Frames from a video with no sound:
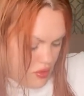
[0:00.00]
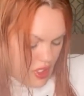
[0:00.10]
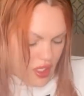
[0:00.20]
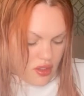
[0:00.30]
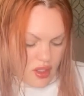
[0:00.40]
Yeah,
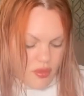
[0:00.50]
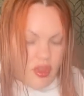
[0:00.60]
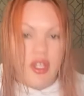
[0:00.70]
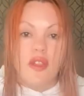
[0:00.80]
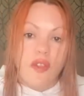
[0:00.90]
I'm
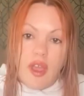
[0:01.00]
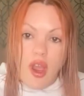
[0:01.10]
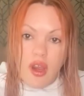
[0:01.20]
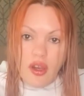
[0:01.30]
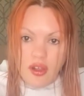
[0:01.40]
thinking they
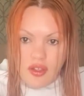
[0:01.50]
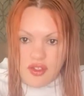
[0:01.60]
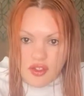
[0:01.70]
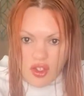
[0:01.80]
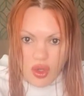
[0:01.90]
are.
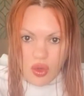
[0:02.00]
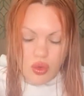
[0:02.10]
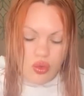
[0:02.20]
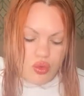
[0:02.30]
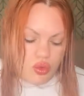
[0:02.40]
So
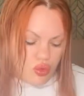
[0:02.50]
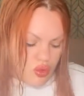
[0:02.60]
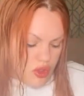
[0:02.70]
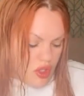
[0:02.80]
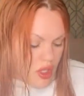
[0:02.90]

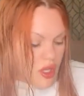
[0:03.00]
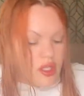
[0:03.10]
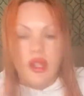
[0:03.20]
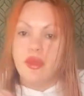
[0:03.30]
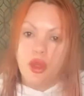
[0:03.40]

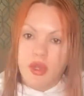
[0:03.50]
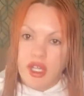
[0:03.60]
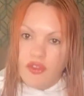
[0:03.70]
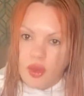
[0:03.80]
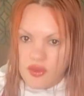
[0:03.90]
let me quick
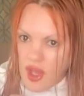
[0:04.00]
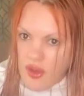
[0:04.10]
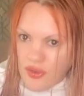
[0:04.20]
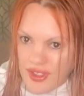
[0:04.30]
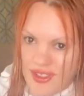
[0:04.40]
get those
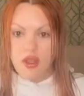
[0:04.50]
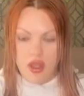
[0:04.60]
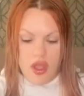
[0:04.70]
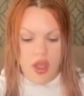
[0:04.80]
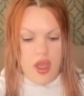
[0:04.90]
off.
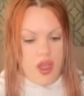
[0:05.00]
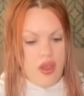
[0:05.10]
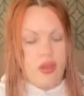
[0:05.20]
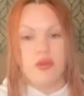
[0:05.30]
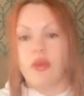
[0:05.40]

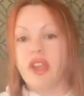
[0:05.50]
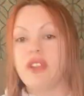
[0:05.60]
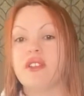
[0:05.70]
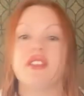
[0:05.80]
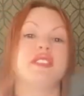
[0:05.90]
All
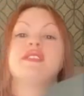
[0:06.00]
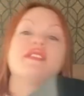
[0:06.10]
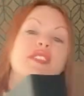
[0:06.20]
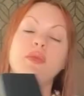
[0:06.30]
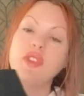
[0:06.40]
right, let's
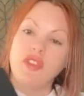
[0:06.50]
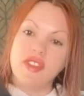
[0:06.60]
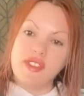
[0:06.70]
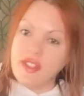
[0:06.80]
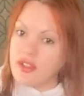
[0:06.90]
see what
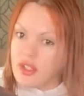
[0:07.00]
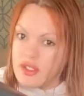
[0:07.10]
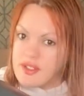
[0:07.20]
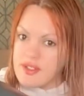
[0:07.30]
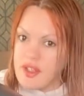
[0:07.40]
this
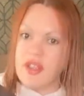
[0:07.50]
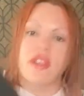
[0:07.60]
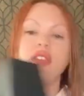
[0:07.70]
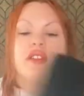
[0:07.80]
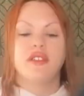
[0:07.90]
looks like.